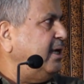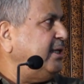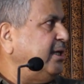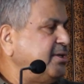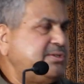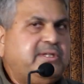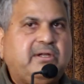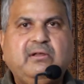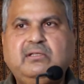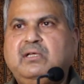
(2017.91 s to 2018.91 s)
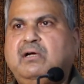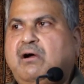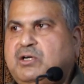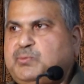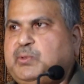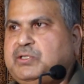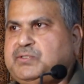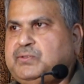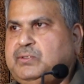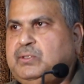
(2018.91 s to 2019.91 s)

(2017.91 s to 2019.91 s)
areas, they are all the hotspots.